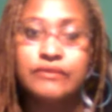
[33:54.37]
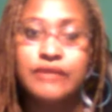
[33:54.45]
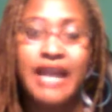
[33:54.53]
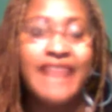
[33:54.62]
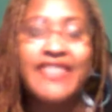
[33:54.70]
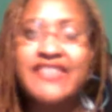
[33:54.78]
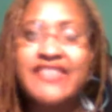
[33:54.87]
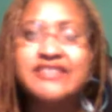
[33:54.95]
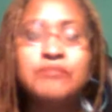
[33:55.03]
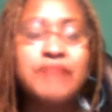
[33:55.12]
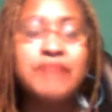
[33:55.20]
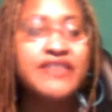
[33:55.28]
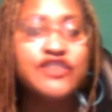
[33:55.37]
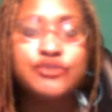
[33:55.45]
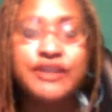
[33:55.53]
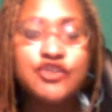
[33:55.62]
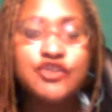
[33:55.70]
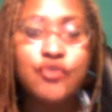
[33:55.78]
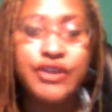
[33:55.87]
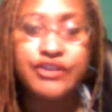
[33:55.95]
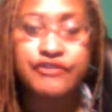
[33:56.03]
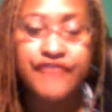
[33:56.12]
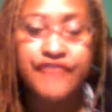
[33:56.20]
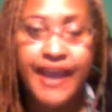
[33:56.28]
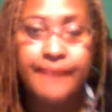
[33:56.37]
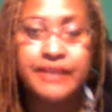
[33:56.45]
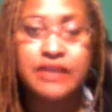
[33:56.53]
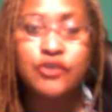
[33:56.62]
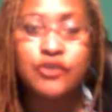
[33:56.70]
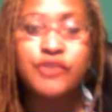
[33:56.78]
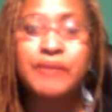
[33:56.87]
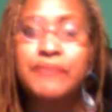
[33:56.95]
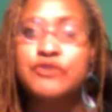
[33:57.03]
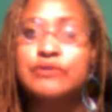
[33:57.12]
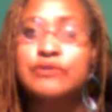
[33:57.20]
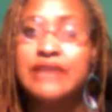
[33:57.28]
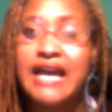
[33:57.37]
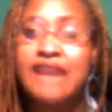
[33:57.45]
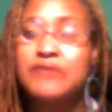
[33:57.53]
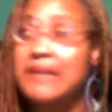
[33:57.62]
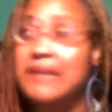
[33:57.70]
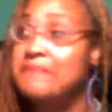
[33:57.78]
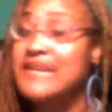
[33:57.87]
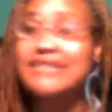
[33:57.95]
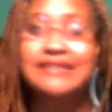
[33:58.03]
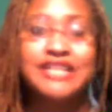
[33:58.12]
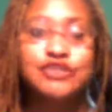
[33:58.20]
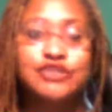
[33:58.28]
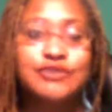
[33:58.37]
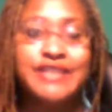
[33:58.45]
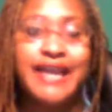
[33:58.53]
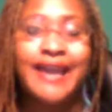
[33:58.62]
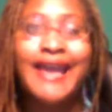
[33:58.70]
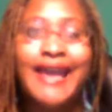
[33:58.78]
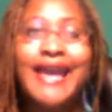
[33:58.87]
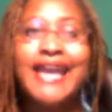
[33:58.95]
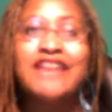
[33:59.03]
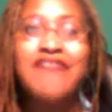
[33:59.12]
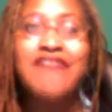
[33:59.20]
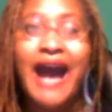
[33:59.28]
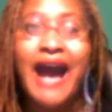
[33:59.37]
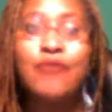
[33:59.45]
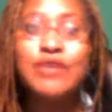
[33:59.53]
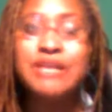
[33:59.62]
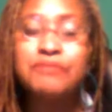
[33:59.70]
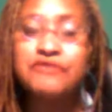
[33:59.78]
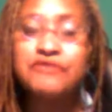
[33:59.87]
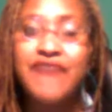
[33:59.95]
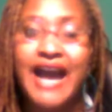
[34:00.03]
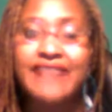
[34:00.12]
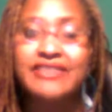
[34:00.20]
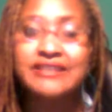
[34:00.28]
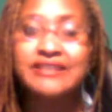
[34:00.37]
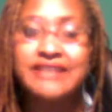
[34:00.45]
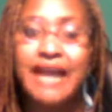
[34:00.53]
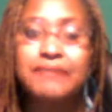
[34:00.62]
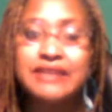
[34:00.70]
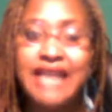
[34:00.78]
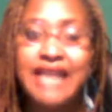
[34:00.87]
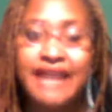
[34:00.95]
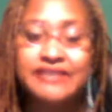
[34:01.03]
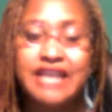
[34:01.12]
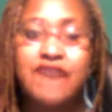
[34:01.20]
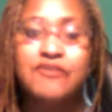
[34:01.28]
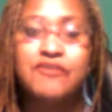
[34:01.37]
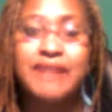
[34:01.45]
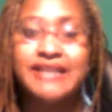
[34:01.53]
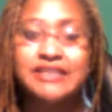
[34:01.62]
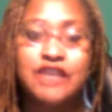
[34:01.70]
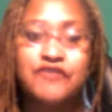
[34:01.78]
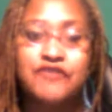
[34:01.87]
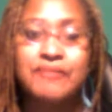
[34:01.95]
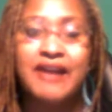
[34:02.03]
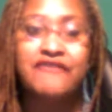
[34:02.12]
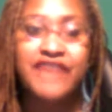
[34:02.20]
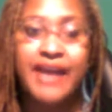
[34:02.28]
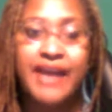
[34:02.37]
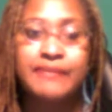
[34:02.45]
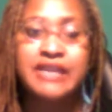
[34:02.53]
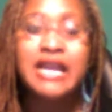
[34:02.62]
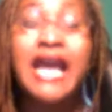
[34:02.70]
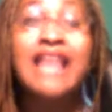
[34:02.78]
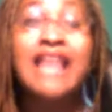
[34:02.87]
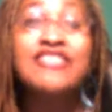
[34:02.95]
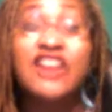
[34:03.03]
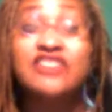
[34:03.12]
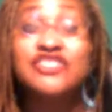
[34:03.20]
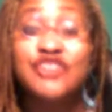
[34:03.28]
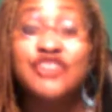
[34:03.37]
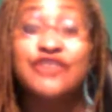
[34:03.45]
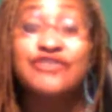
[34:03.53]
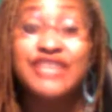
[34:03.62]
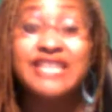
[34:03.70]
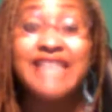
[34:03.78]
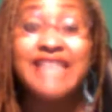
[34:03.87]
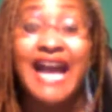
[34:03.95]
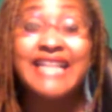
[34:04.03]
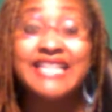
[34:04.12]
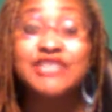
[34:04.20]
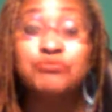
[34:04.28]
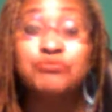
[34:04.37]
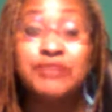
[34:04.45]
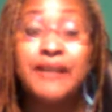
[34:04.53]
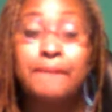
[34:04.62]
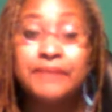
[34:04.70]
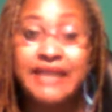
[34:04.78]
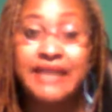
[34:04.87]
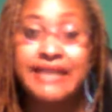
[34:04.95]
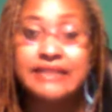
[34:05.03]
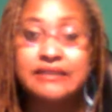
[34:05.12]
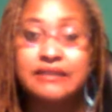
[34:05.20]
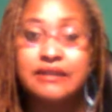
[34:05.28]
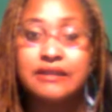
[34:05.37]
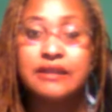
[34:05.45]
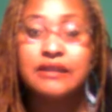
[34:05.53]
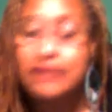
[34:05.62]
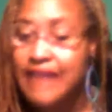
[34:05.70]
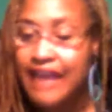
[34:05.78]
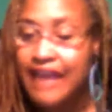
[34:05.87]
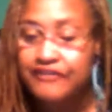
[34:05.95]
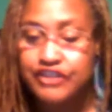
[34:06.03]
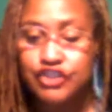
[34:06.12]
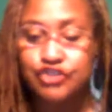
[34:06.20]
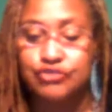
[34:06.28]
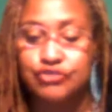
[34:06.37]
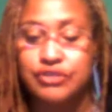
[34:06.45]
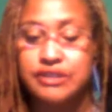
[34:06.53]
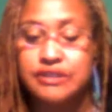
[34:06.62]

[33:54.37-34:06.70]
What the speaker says: And that doesn't mean that you ignore your family or the people you love. What it means is that you say, if I want to provide this type of lifestyle for myself and my family, there are certain things I need to put in place. Life insurance,